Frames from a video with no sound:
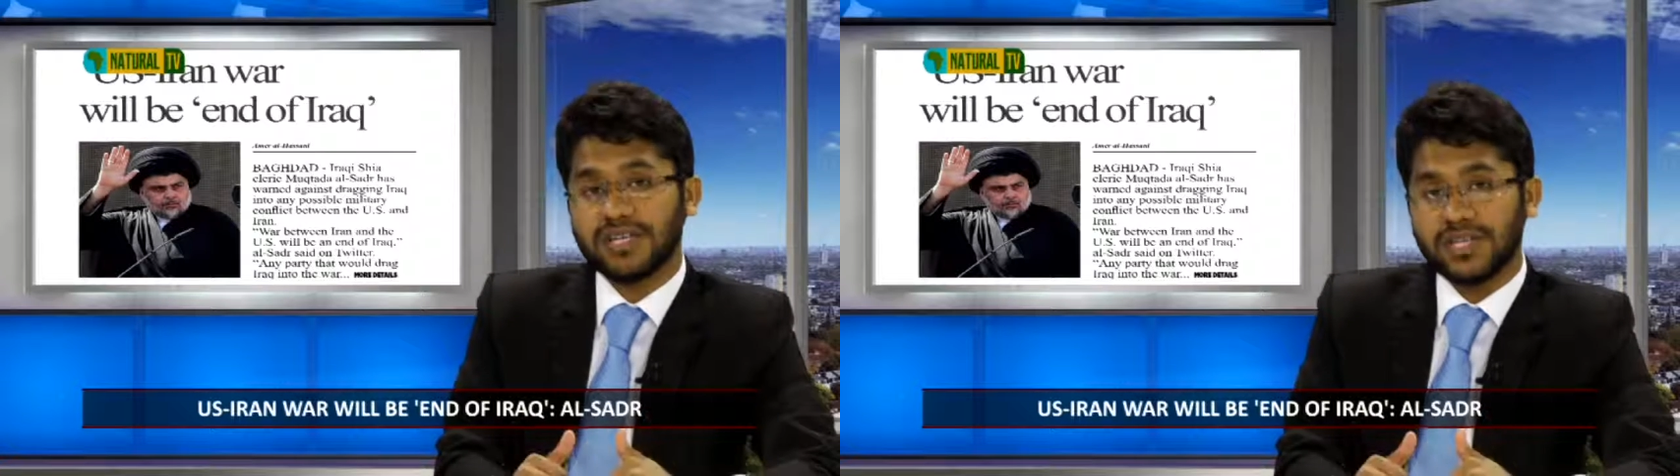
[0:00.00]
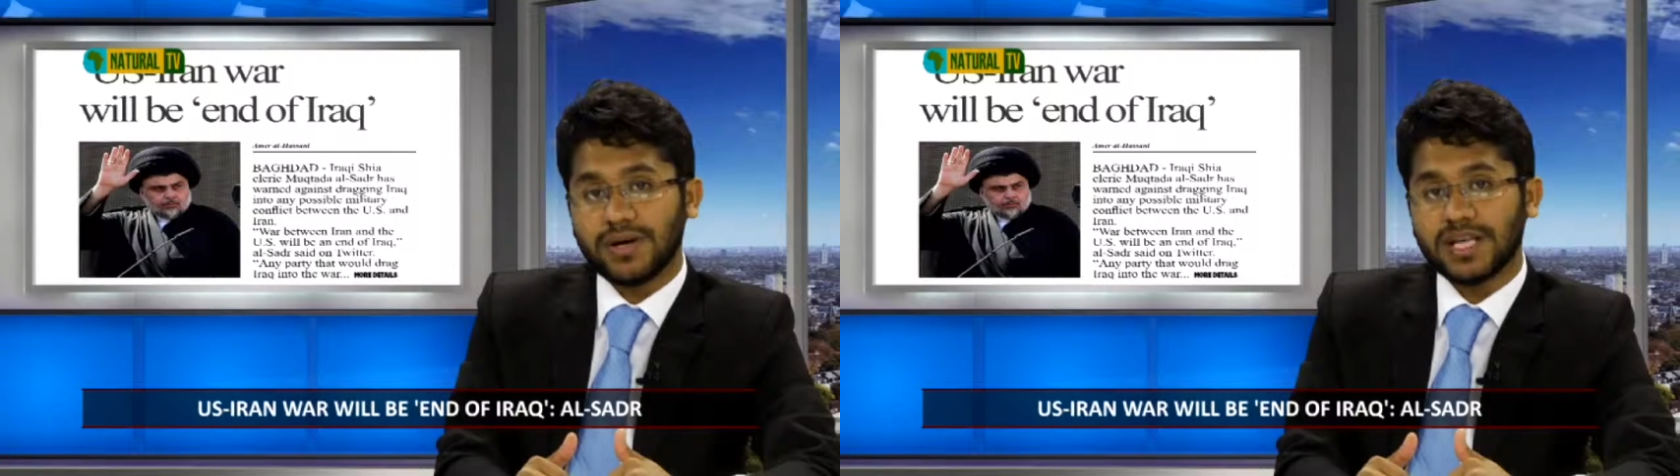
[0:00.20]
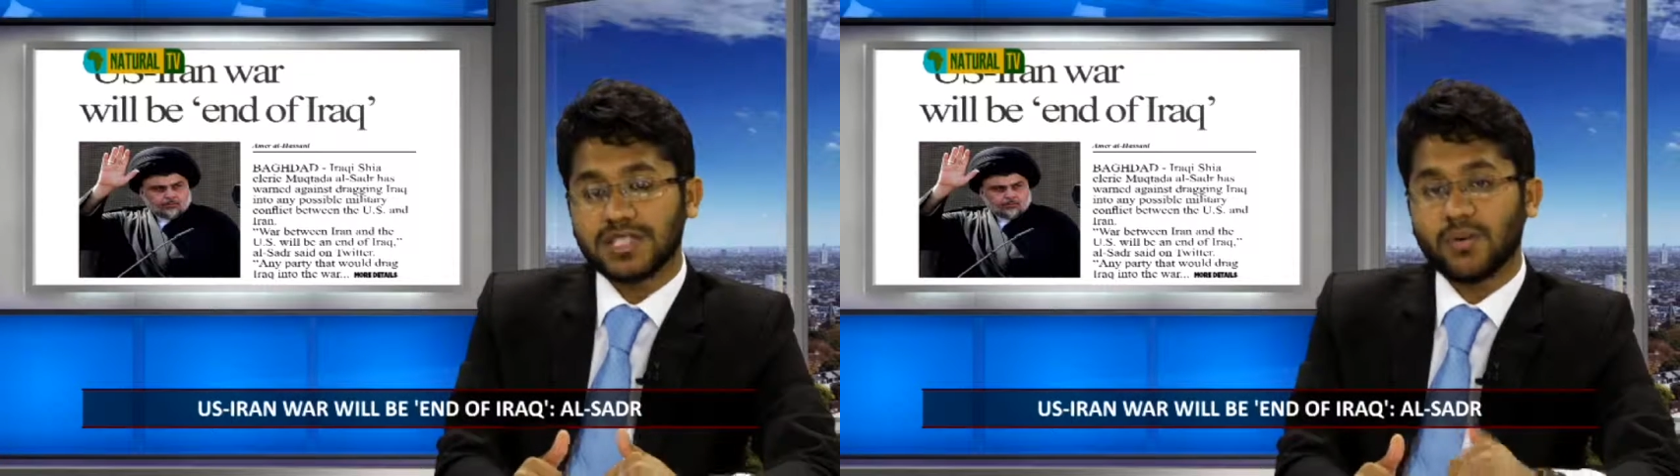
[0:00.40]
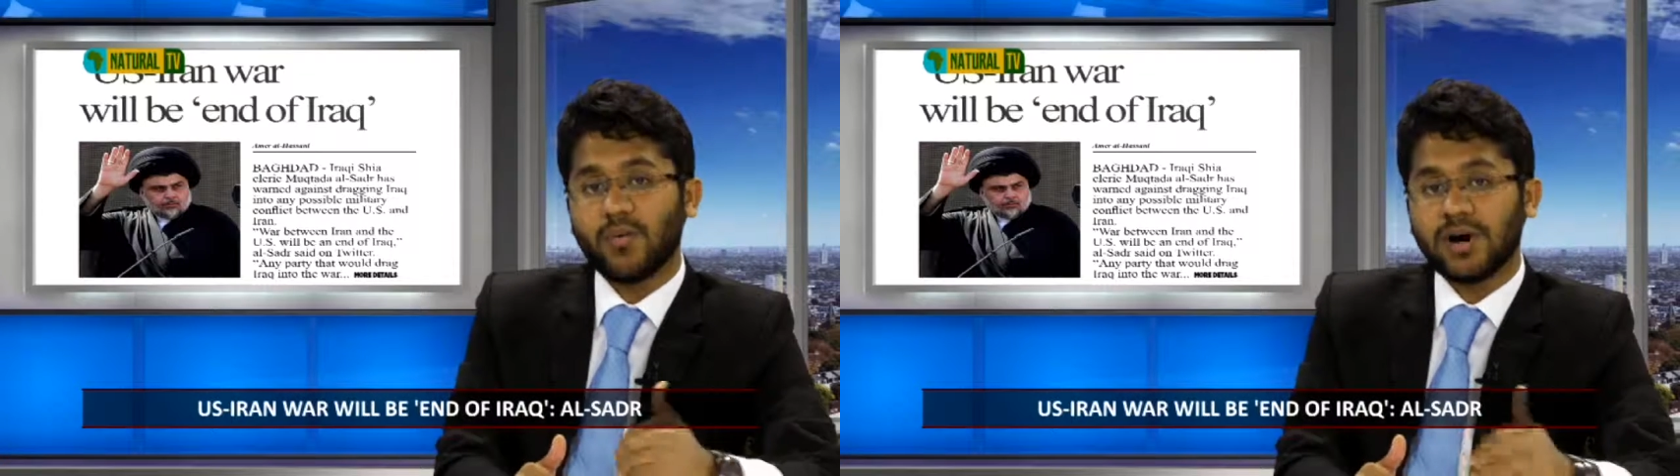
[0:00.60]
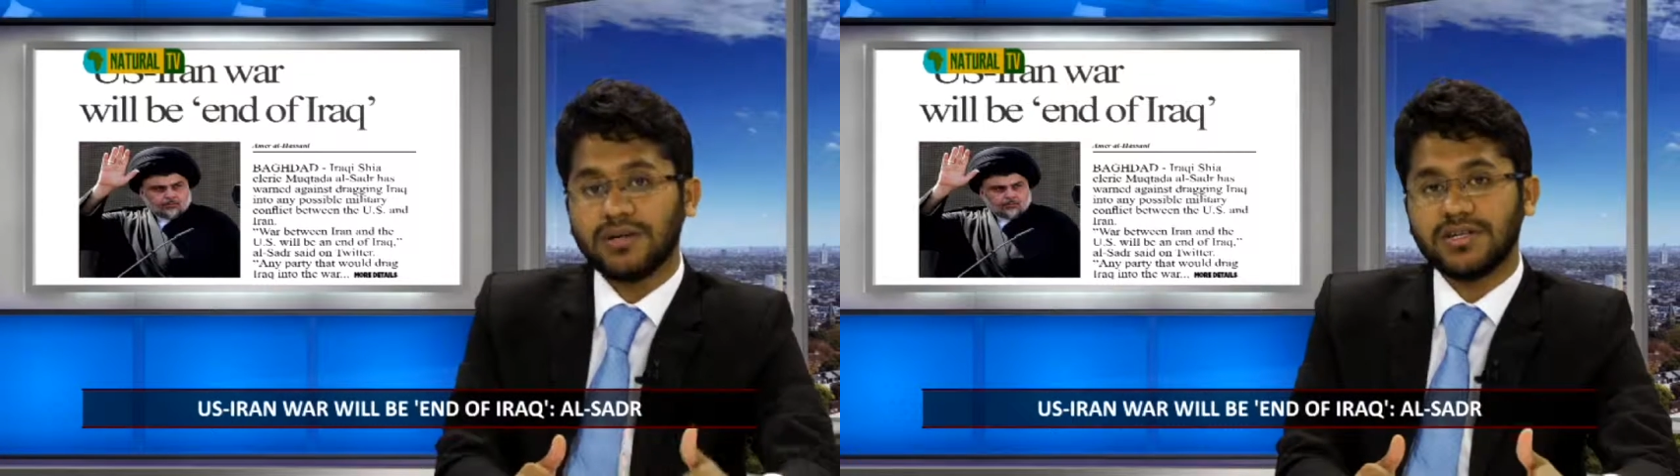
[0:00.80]
USA
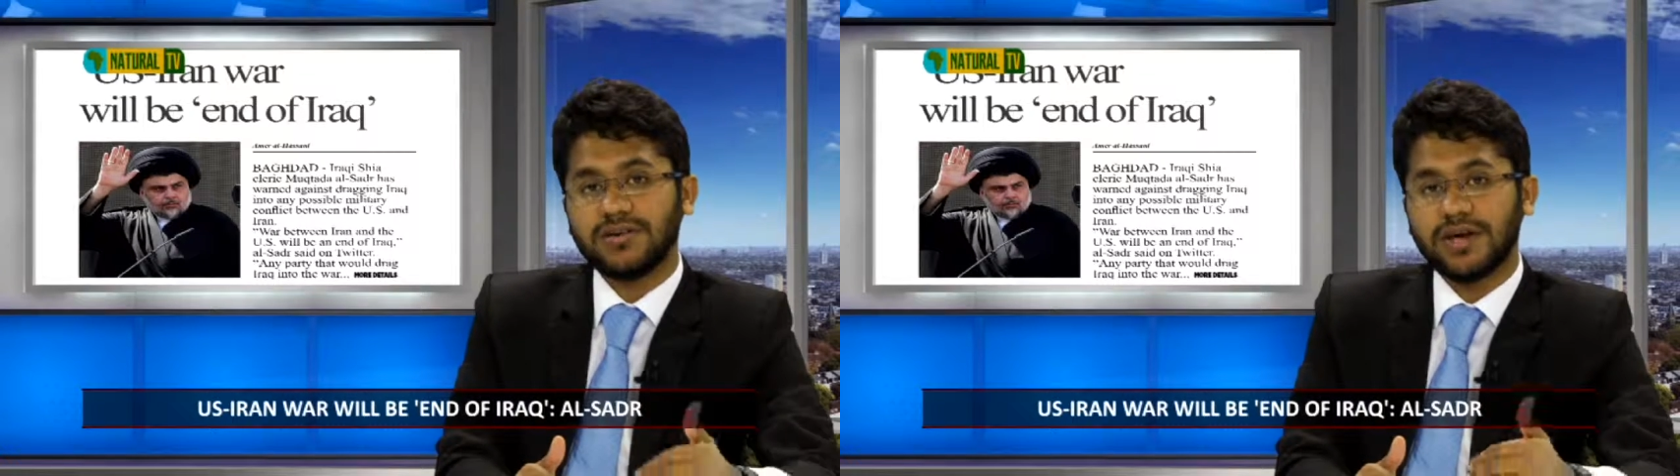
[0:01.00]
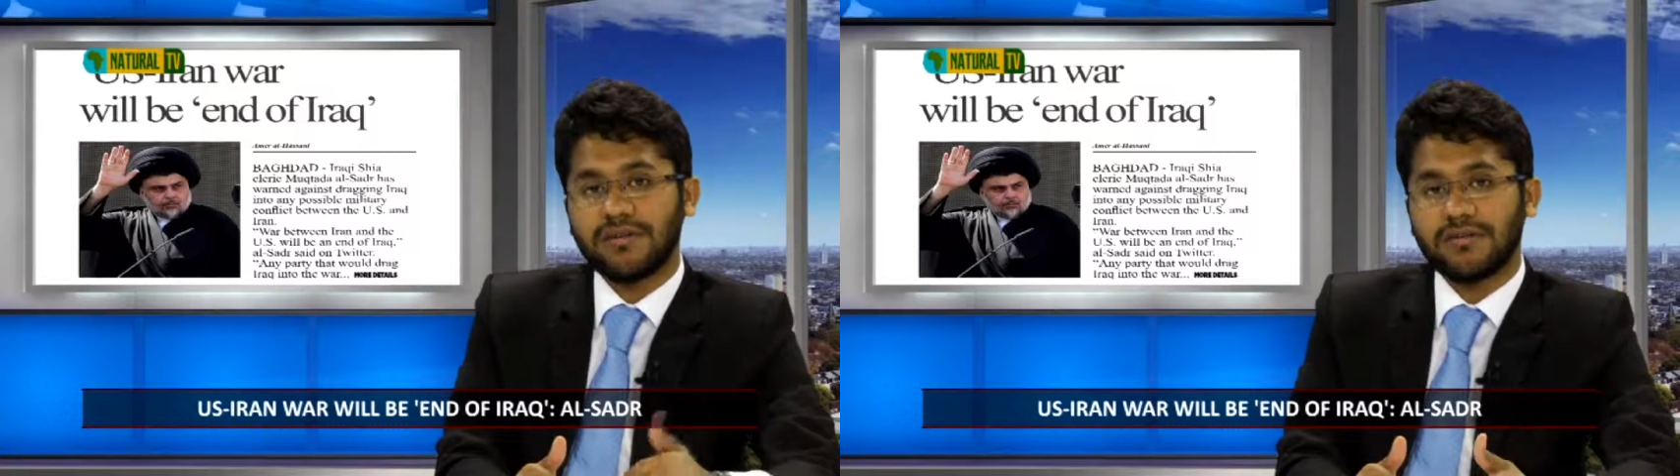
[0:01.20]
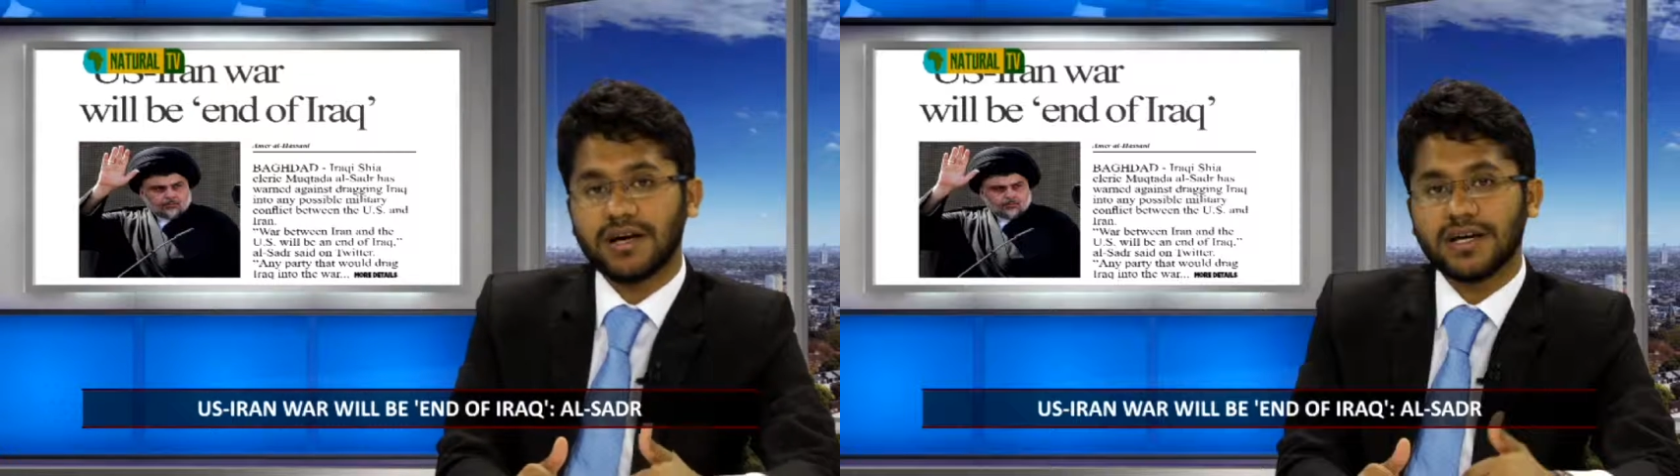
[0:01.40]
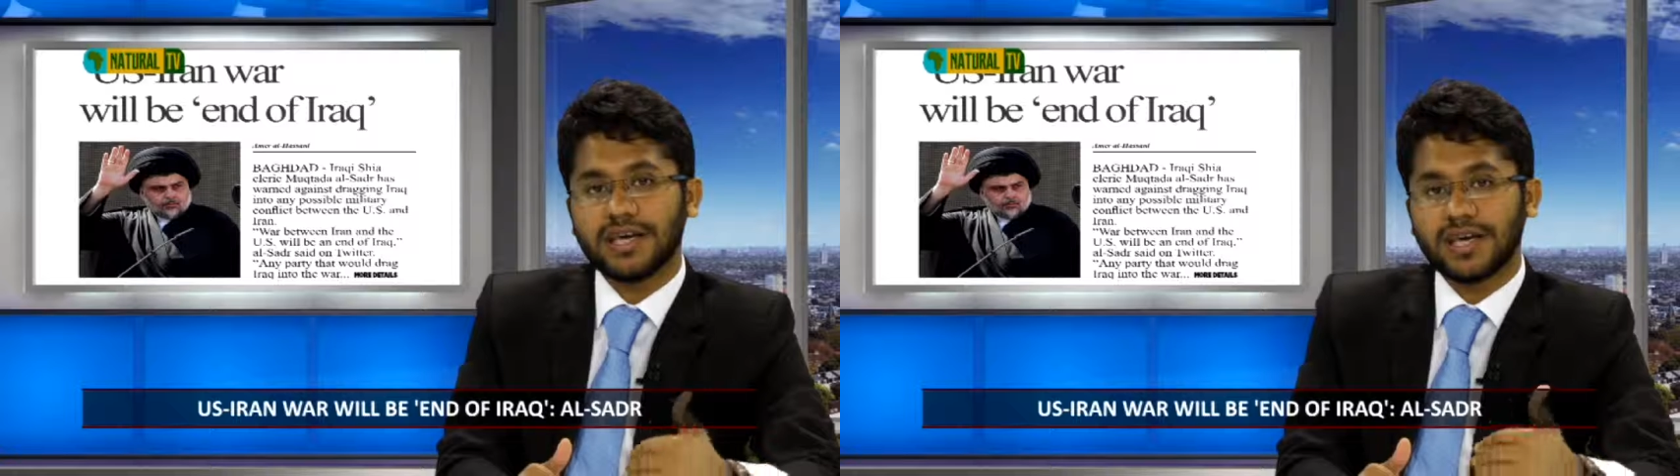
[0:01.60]
want to Iraq